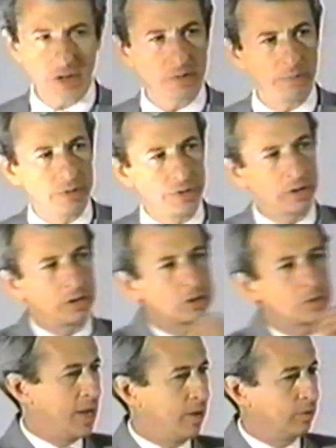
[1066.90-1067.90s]
age of building and
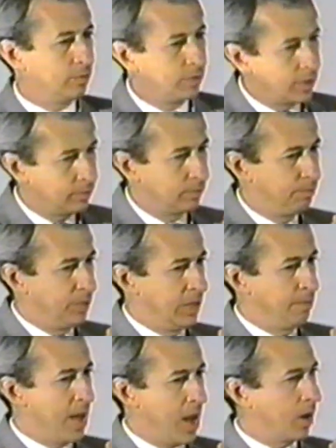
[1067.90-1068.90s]
expanding and then
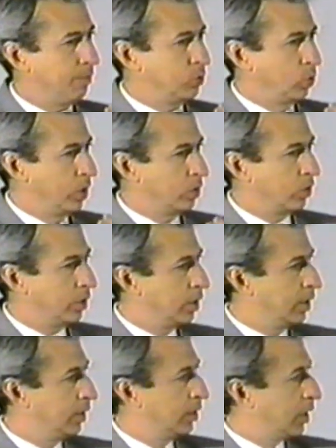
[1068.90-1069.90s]
beating back up to windward
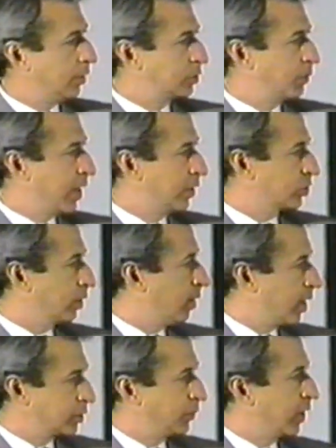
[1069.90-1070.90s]
on the Spanish
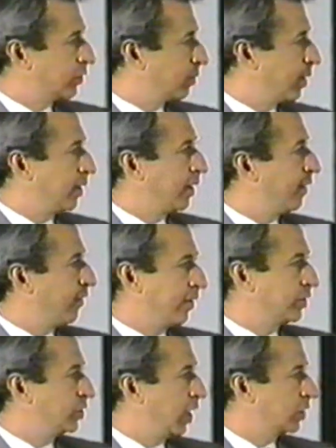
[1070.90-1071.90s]
Armada. Spanish Armada never
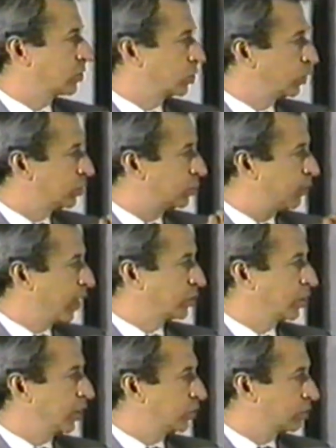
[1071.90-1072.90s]
had a chance because it was
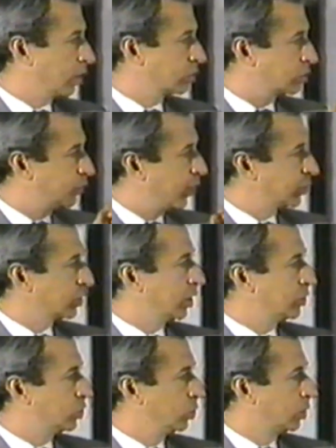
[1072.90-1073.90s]
specialized structure,
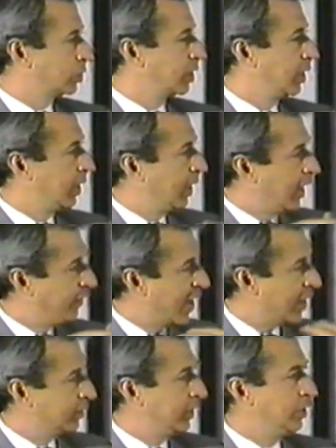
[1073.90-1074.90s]
specialized tools. And
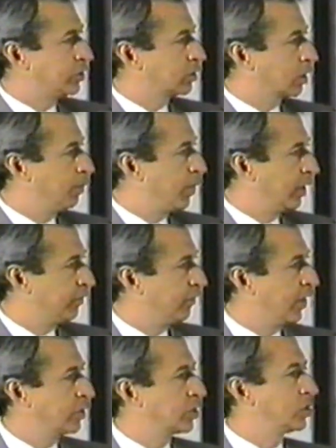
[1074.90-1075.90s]
that leads to competitive
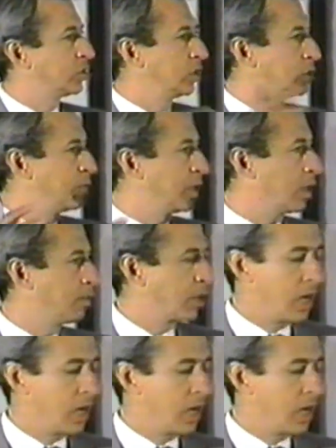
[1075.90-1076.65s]
advantage as things become